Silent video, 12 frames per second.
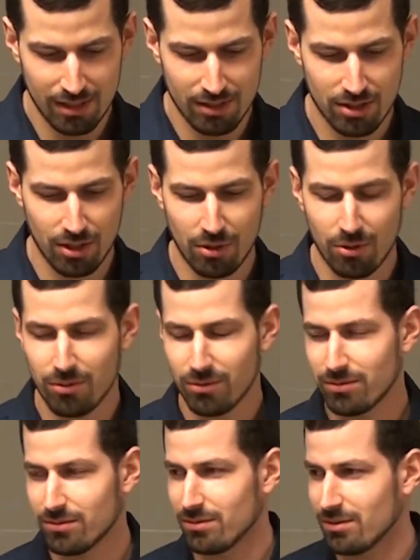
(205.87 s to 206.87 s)
So
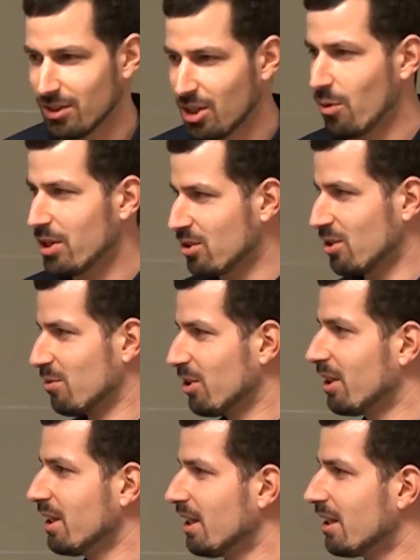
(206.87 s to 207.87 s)
the question
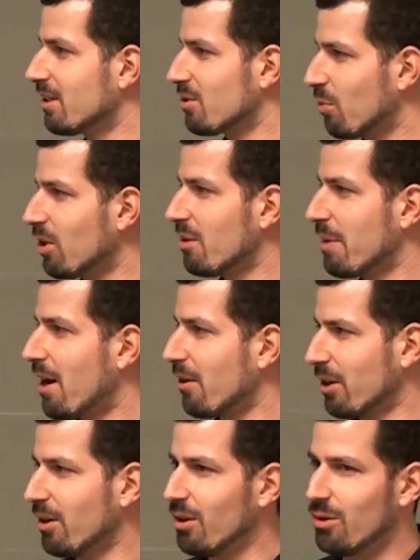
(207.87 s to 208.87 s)
really is, what about
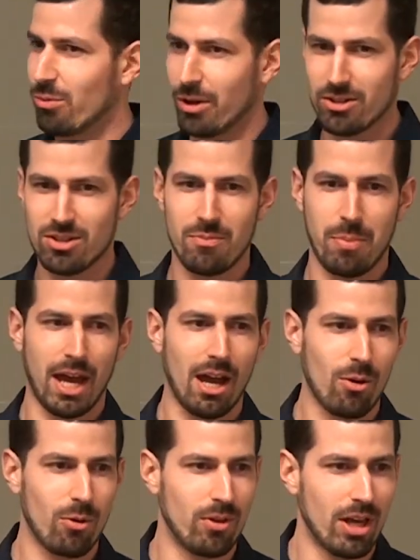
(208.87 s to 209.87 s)
code? Where's the
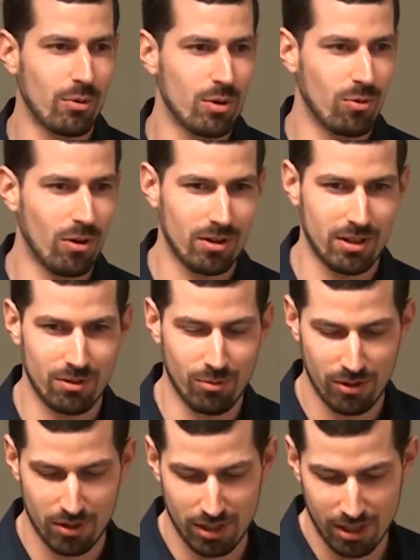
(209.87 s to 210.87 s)
power that we wanted
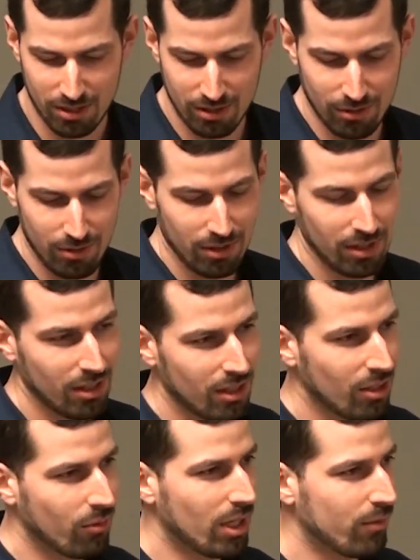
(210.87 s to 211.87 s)
with the code
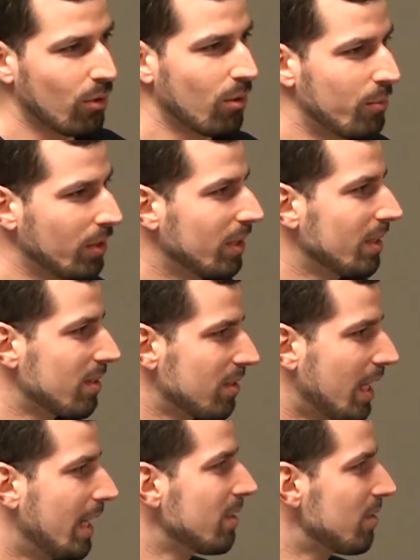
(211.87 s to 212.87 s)
whenever we're building
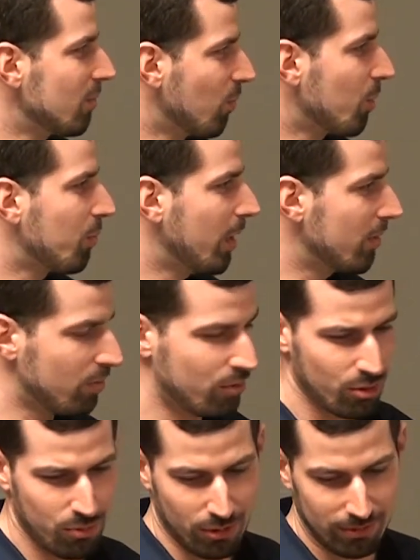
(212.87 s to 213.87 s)
sites in WordPress or
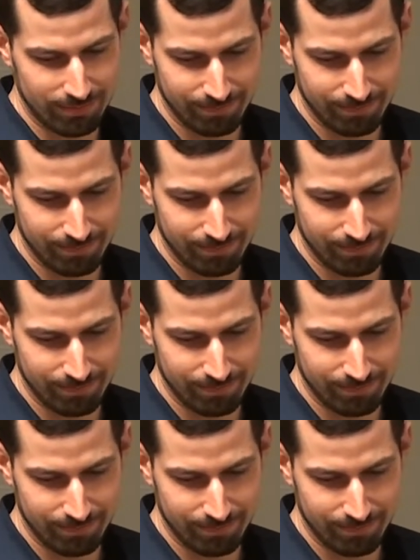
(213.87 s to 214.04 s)
Drupal?